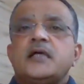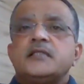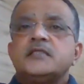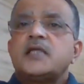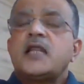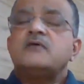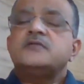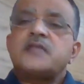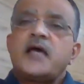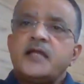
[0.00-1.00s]
and this
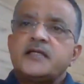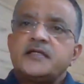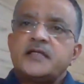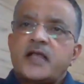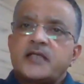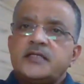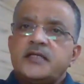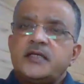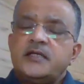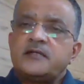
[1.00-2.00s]
allows direct
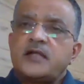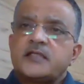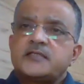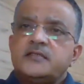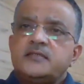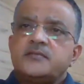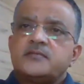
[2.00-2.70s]
interaction